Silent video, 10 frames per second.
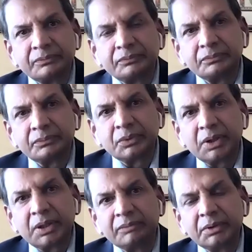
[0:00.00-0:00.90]
if
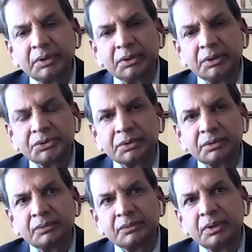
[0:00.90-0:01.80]
you have any
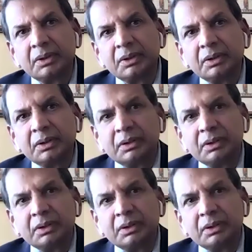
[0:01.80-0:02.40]
initiatives?